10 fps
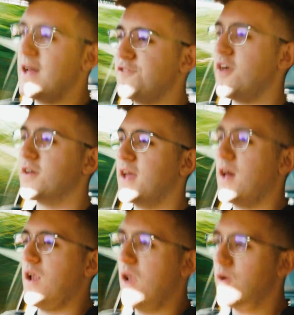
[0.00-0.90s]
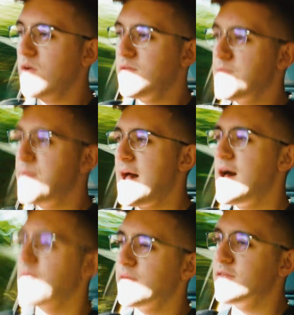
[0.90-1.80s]
chucking a load of
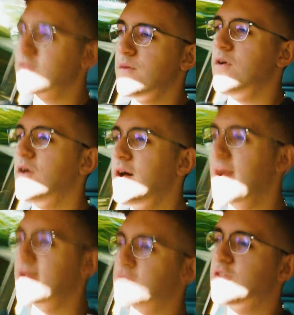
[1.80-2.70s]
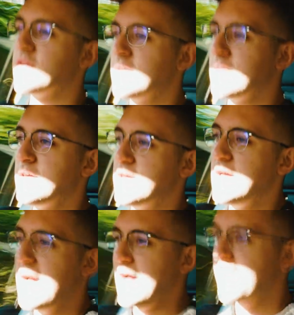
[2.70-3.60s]
power into a hot hatch
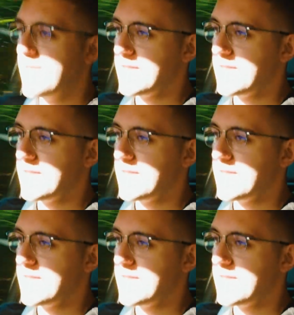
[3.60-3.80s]
and then